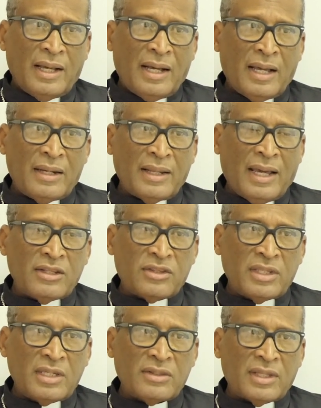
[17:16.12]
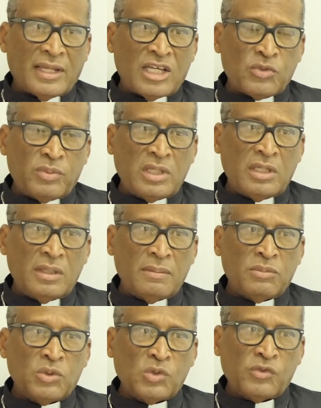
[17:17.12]
and I think that as we
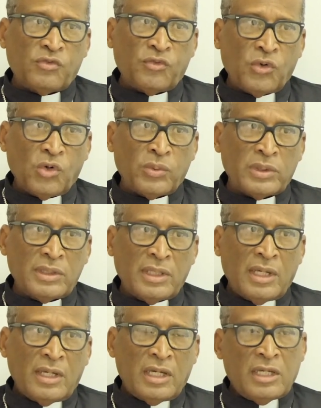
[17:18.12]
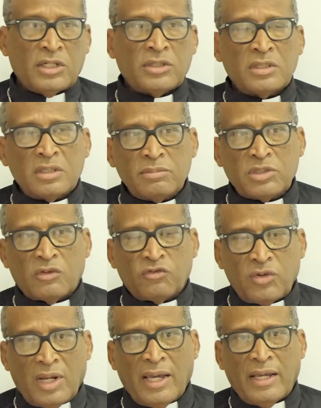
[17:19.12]
move forward in terms of
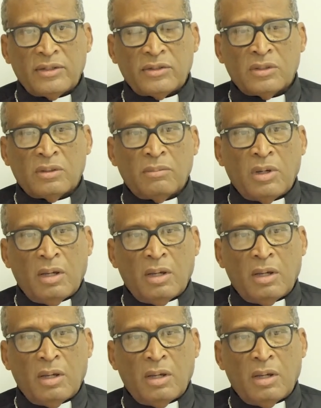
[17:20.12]
trying to,